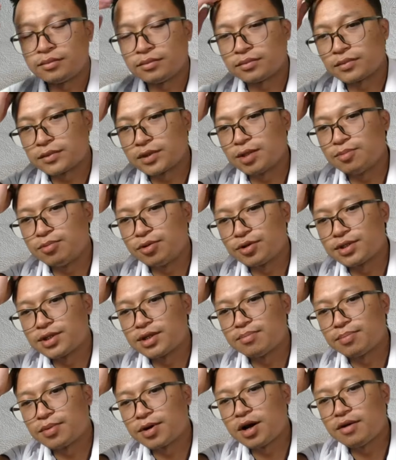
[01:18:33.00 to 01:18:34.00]
book
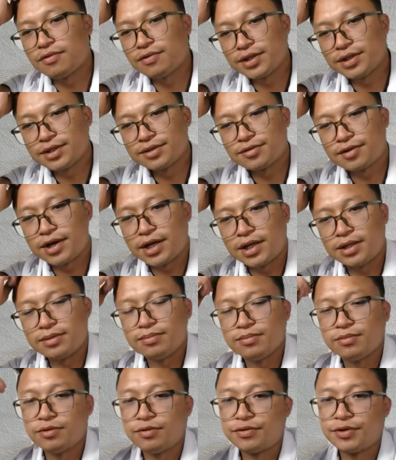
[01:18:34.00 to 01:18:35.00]
some profit, right,
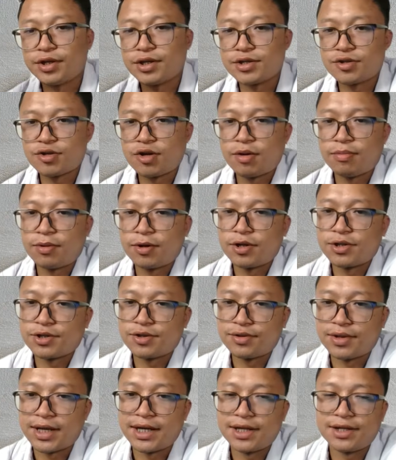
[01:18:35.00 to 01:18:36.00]
move your stop loss to
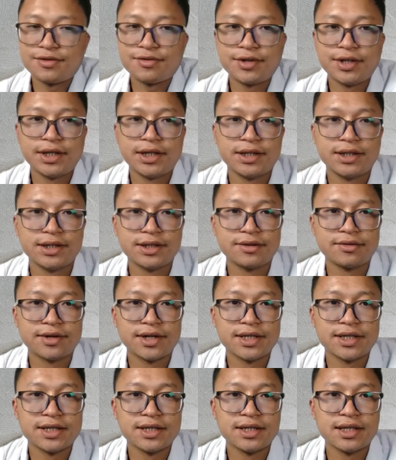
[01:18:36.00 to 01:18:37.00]
the entry and your
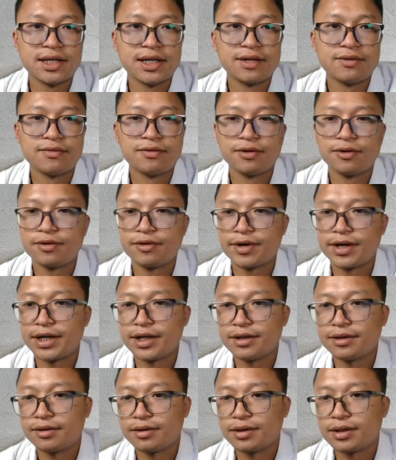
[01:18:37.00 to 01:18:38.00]
rest, let it flow, right?
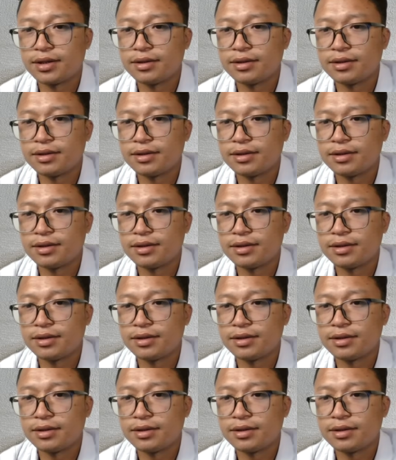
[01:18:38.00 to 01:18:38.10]
Okay.